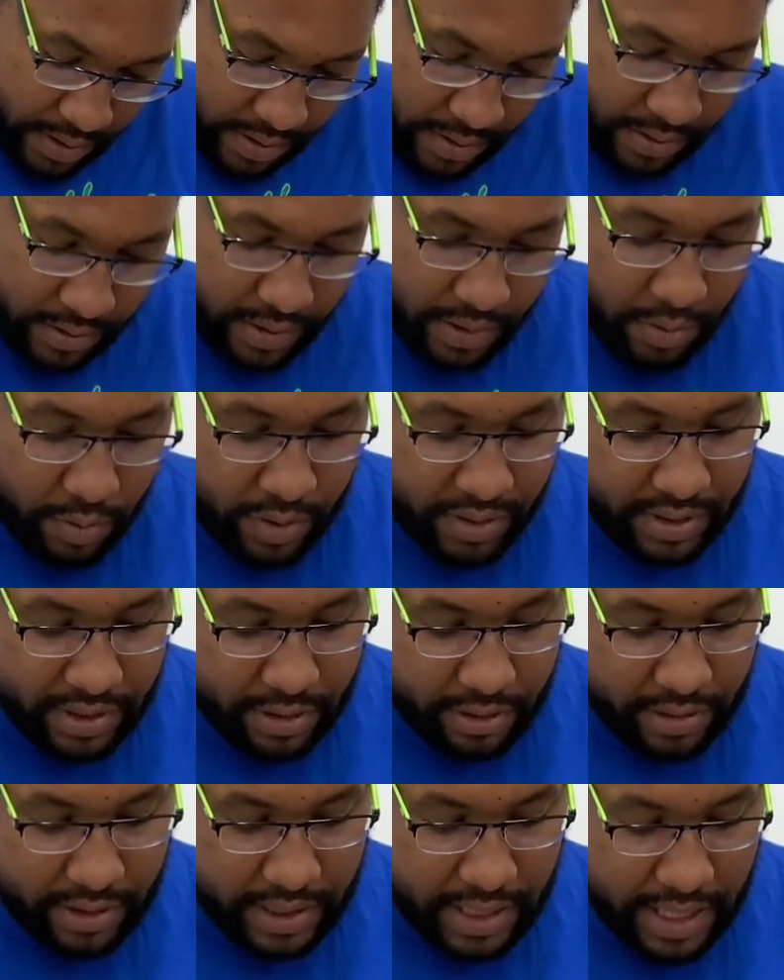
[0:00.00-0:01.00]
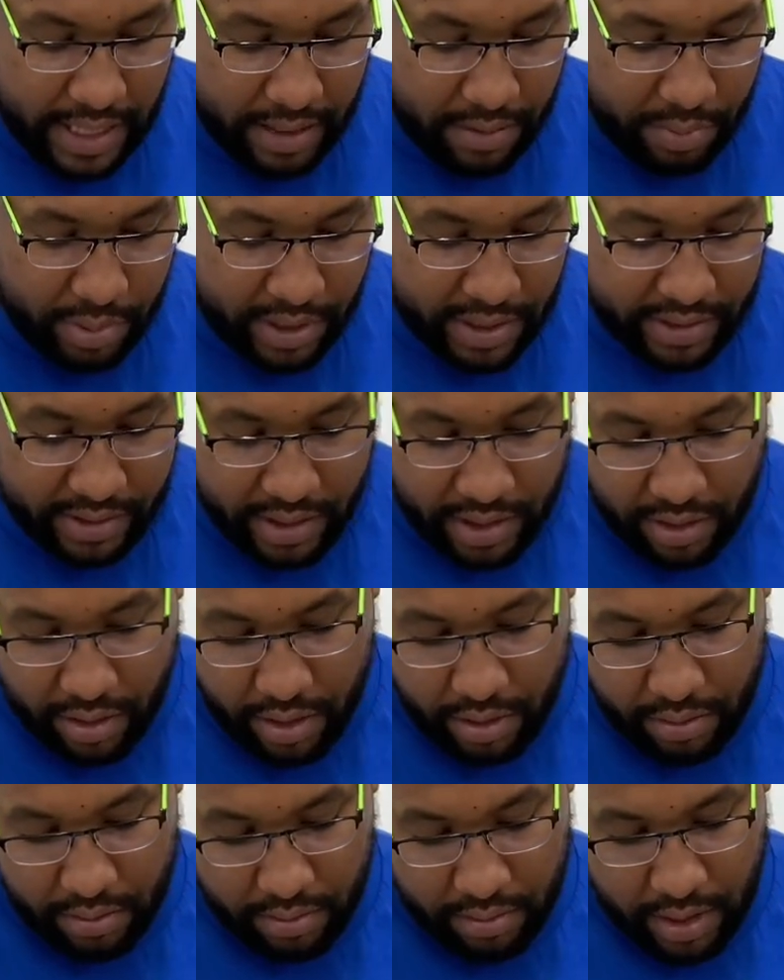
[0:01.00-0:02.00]
See, once they're tight in place,
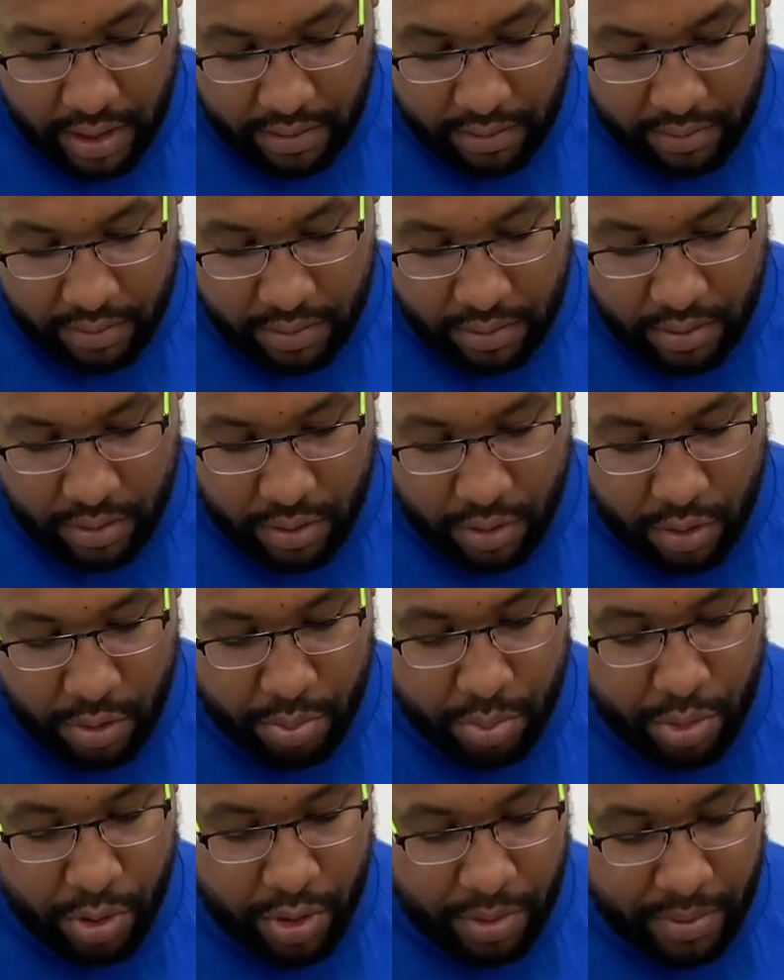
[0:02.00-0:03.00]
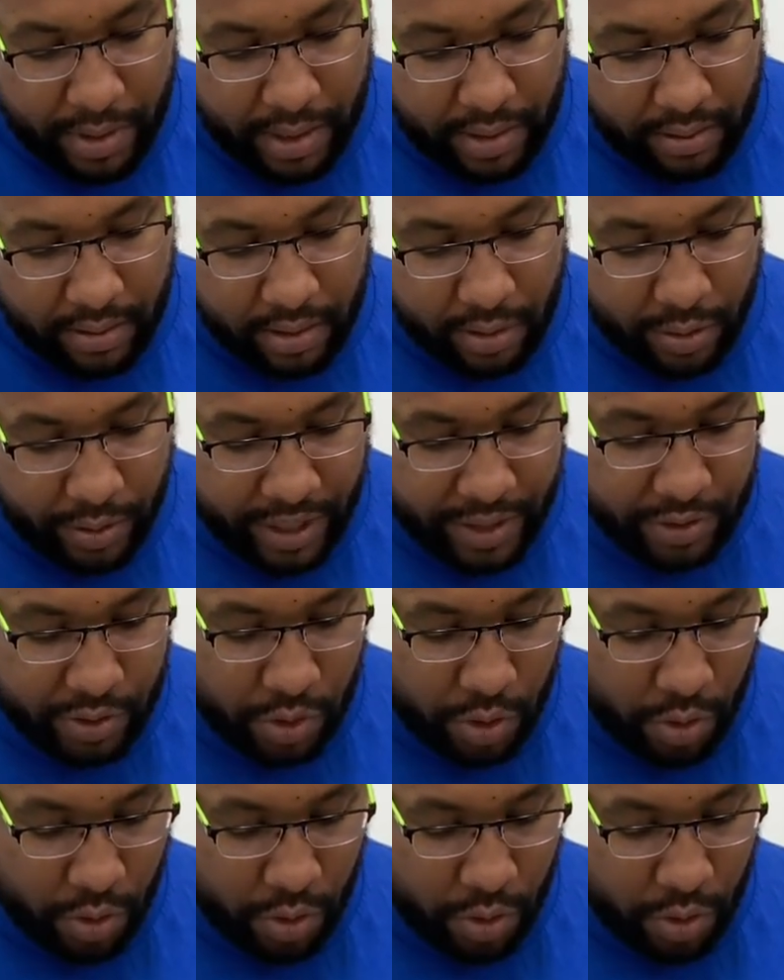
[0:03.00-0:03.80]
and then you put them in the location you